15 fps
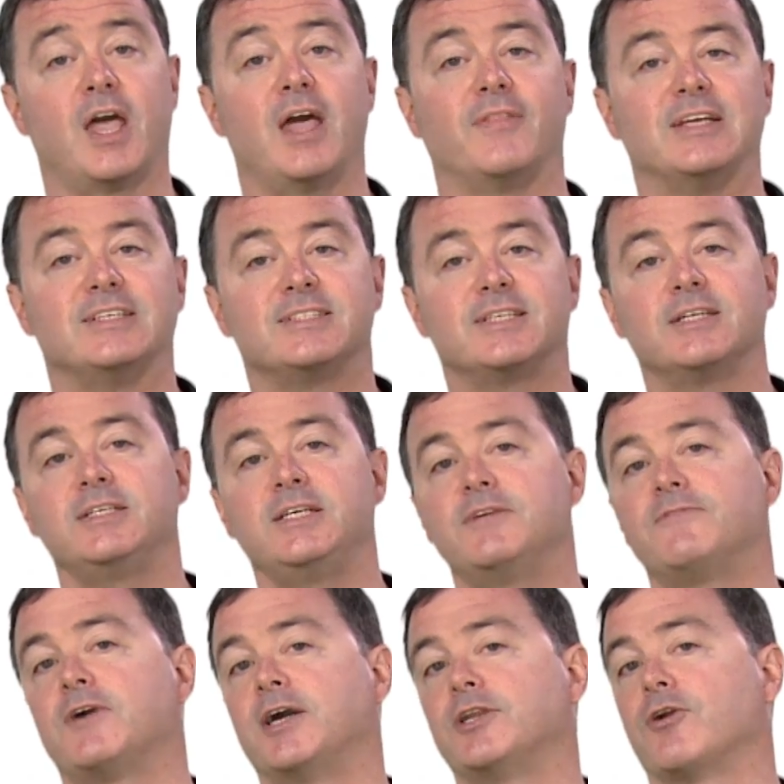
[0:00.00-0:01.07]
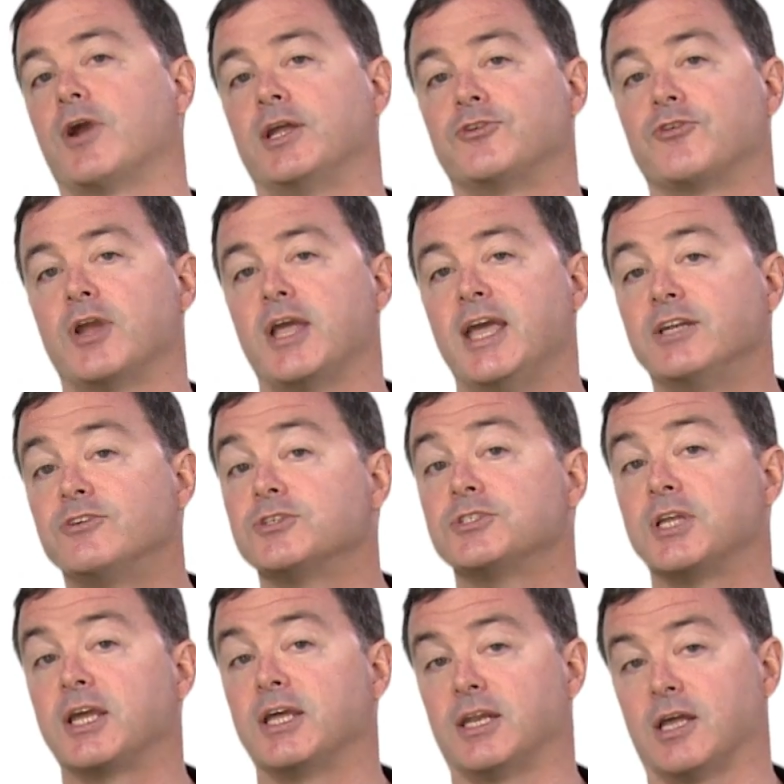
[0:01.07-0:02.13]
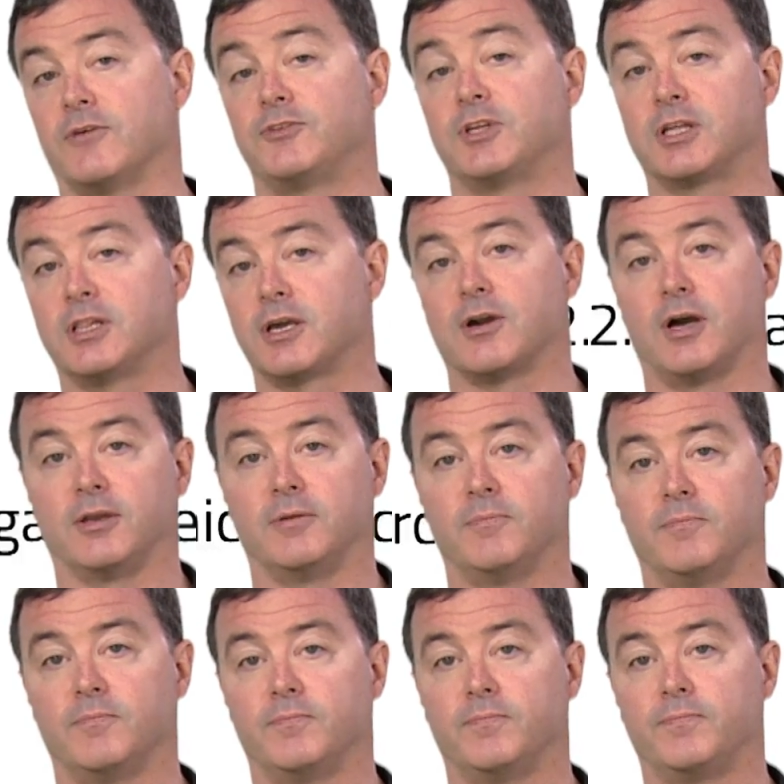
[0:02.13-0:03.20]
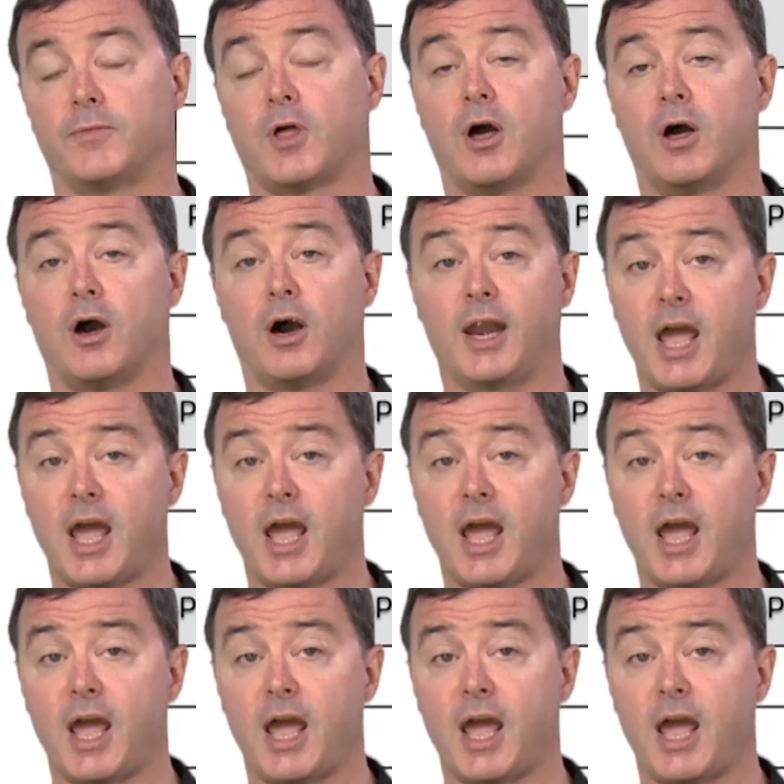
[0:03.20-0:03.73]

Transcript: They still need to find your entry interesting enough to click on. On